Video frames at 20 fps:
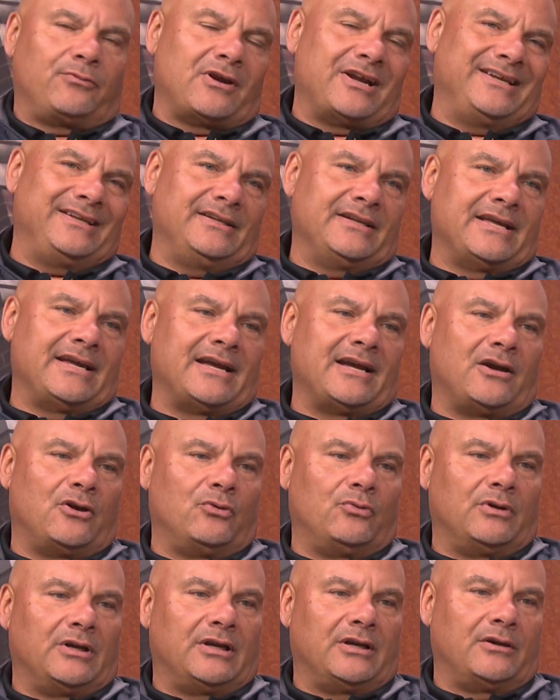right
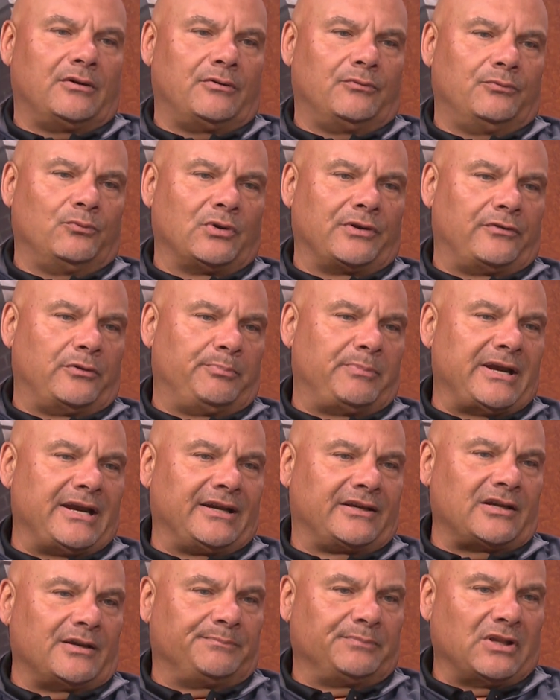now one of the
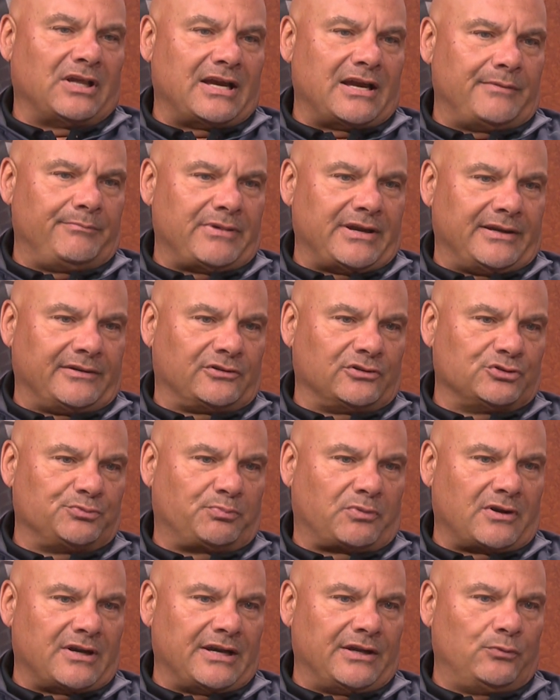backup linebackers,
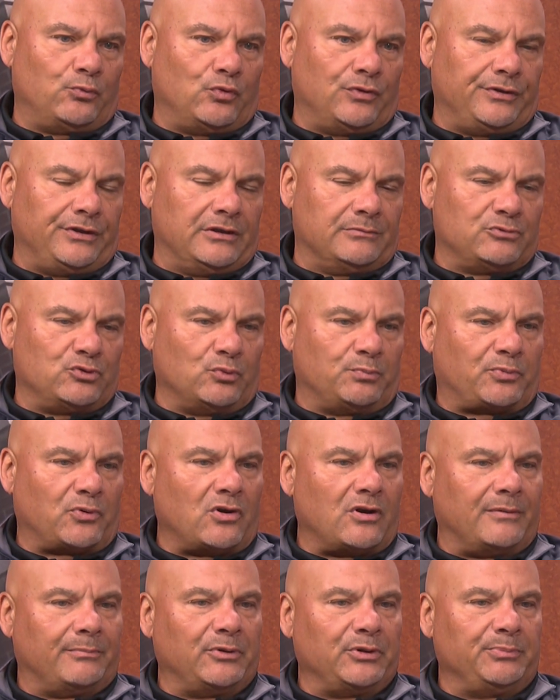Brian Williams, will
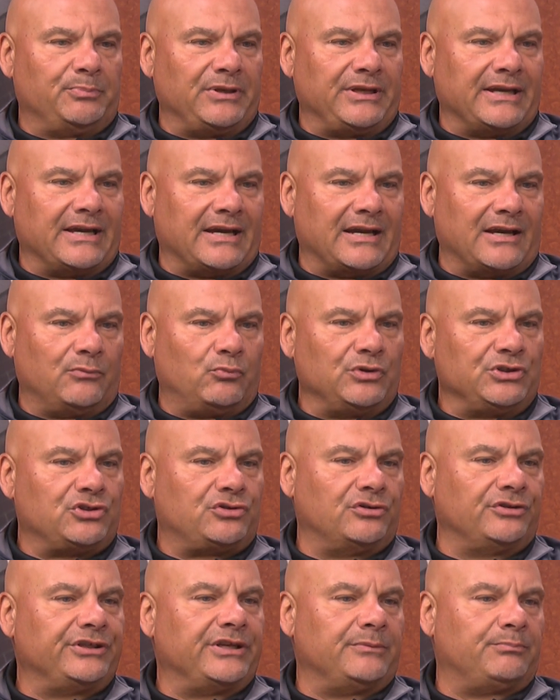probably be out. We
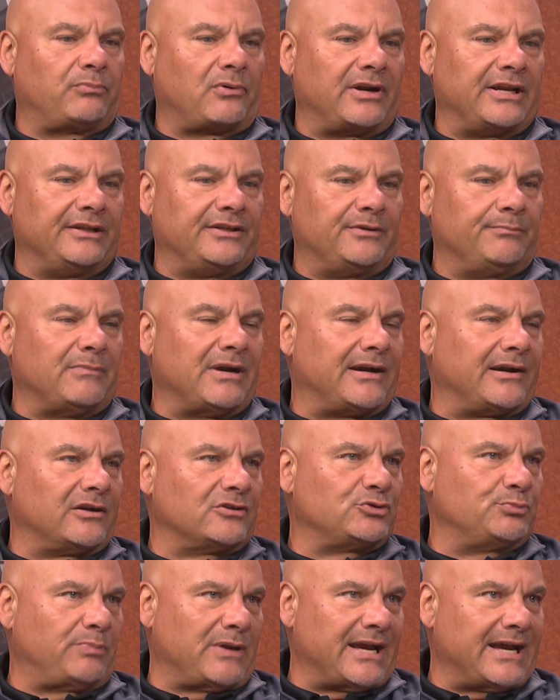should get Brandon
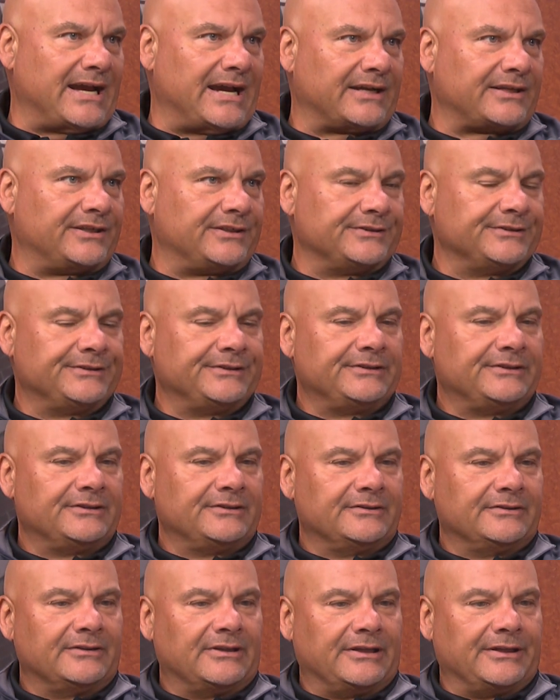Myers back.
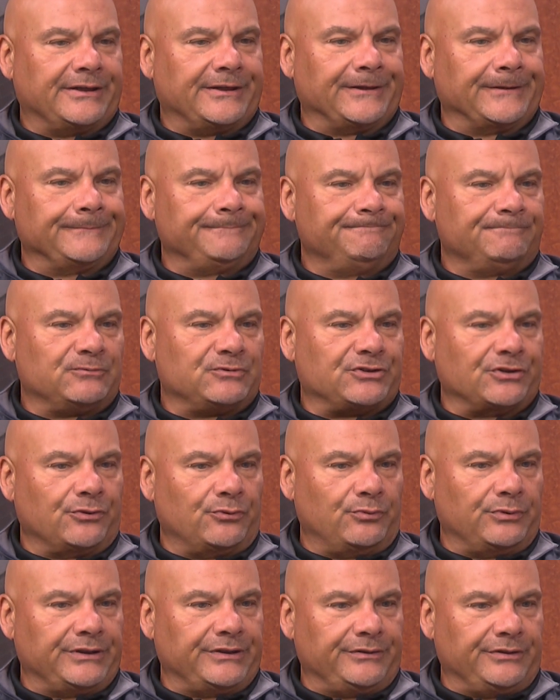So
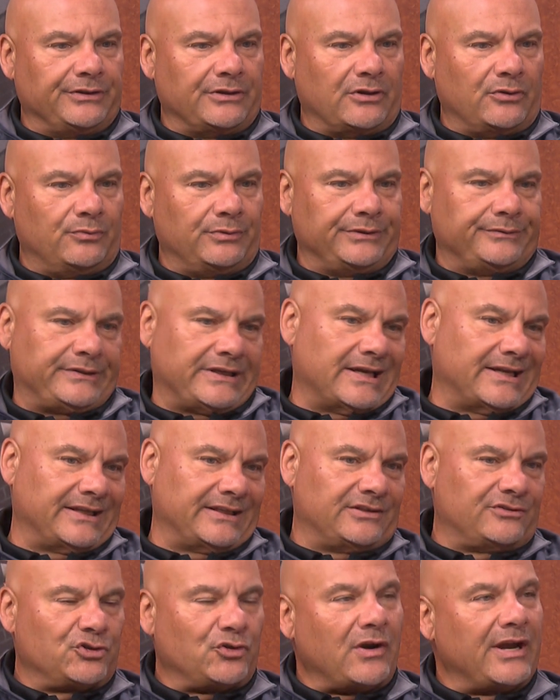we kind
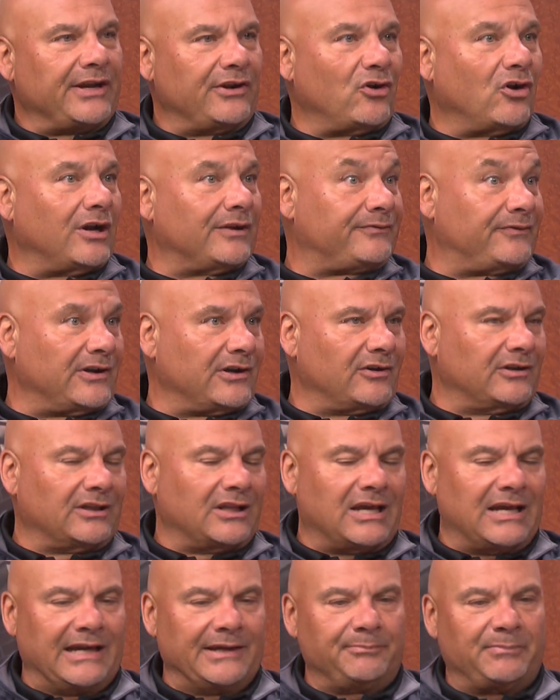of trade off there at
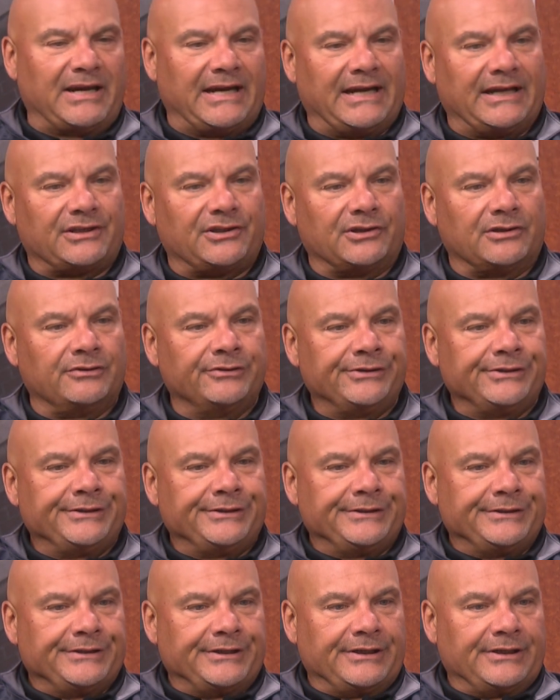
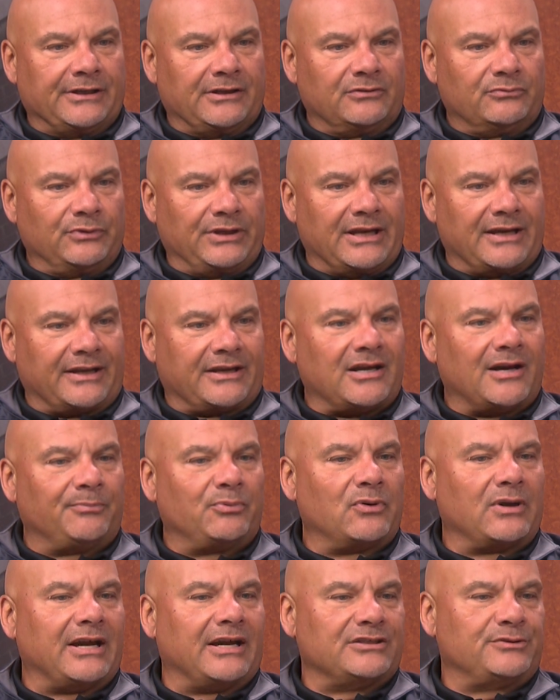linebacker. We got a
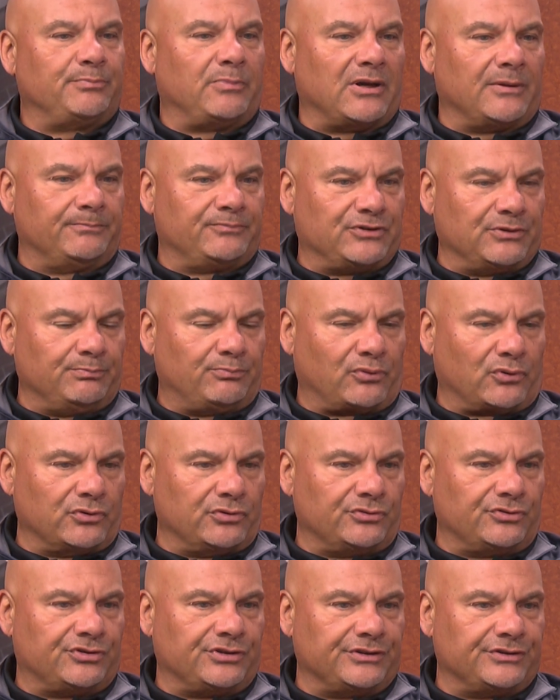couple guys bumps and
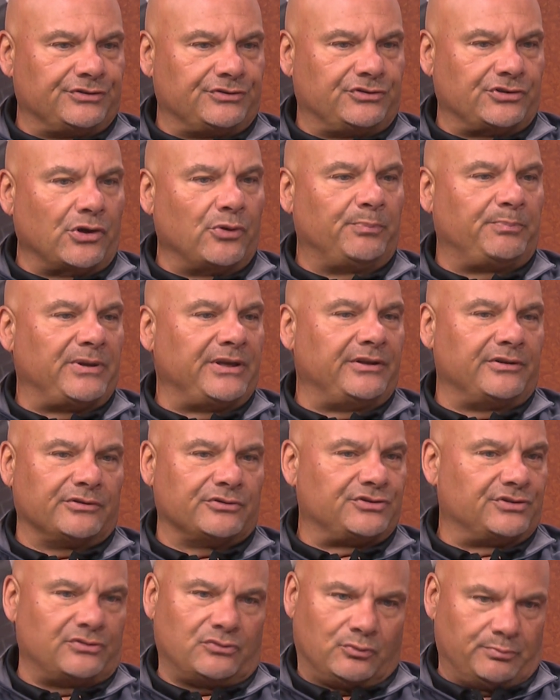bruises. Joe
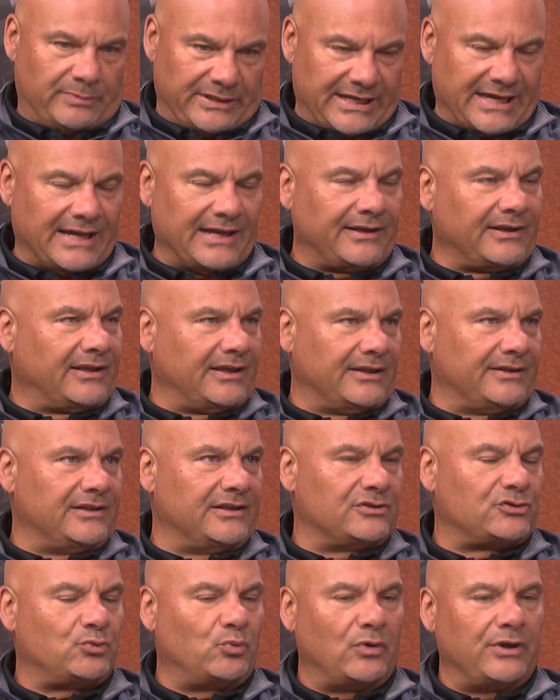Peterson will be out again
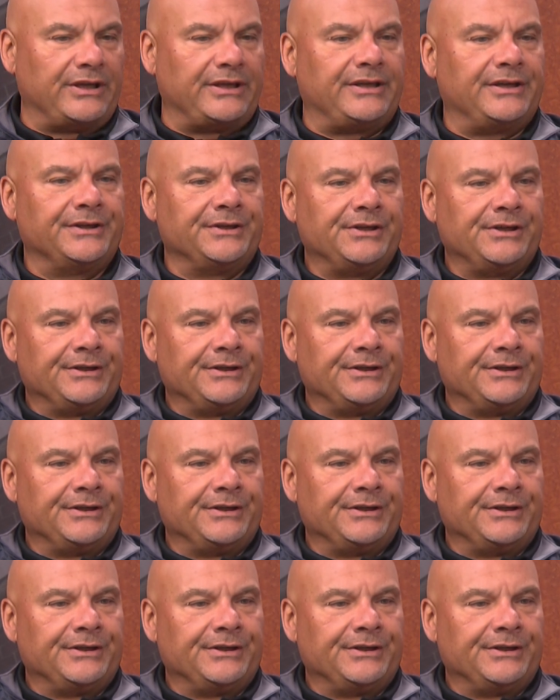this week.